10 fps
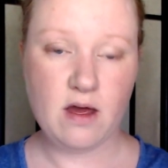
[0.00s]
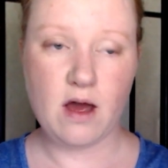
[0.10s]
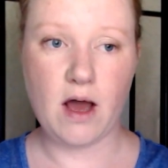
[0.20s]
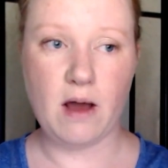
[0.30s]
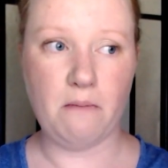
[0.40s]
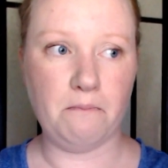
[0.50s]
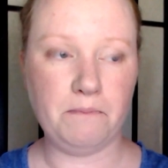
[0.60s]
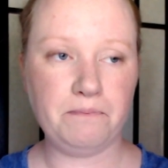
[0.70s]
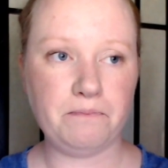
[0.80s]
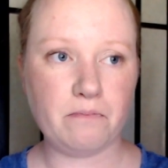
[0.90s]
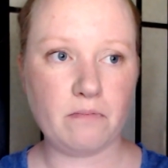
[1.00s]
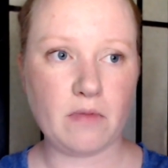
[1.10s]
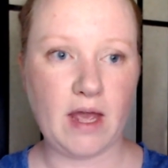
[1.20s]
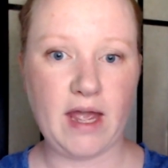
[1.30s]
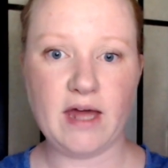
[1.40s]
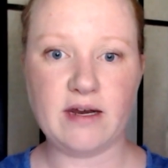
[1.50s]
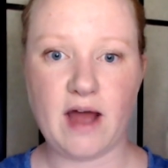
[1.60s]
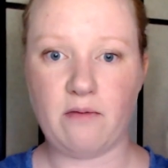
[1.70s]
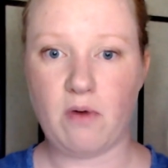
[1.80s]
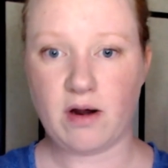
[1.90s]
And
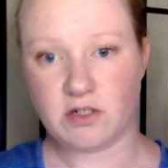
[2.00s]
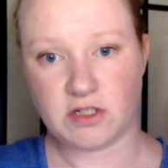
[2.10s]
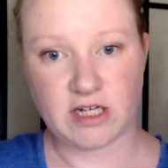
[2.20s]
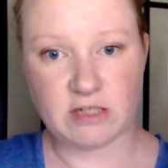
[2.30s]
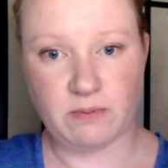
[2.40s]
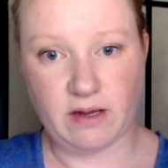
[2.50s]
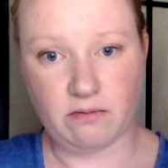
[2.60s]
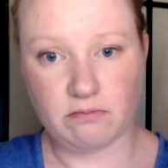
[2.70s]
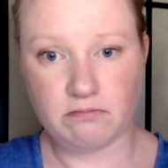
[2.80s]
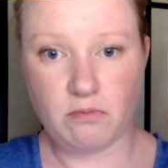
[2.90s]
I want to just explain